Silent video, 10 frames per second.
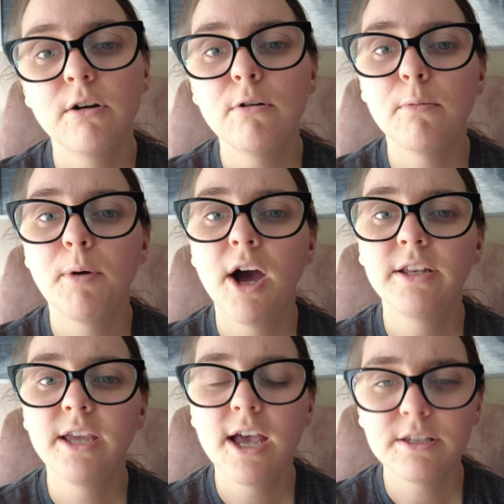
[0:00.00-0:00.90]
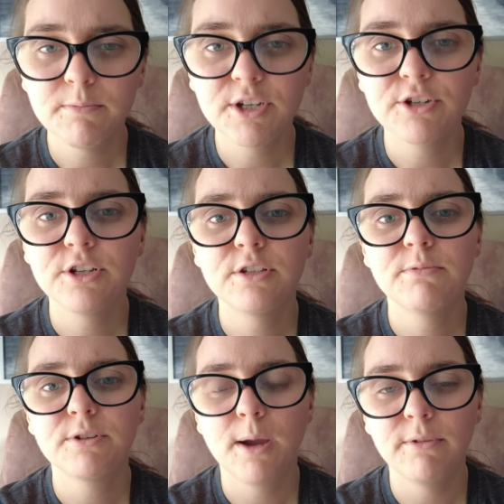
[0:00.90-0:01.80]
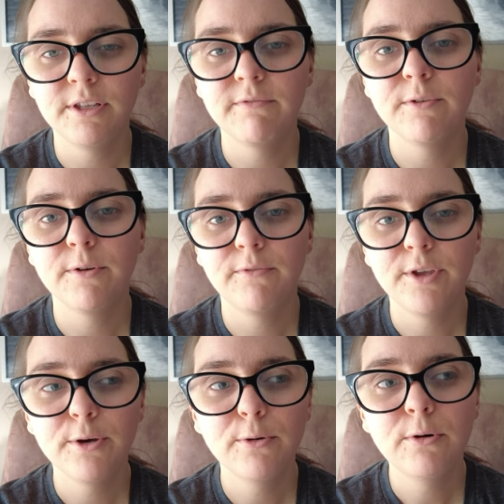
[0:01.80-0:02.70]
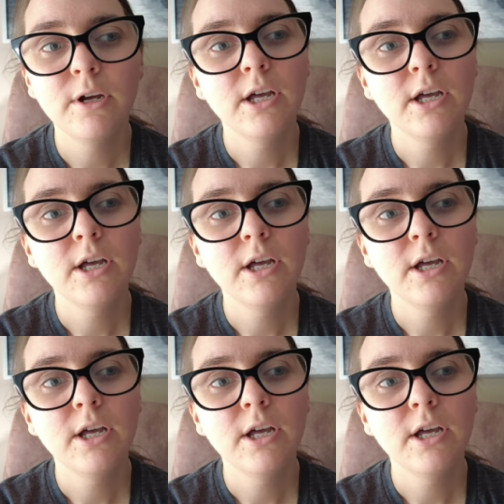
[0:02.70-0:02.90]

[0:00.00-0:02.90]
Oh, podcast, make sure you subscribe and leave a review.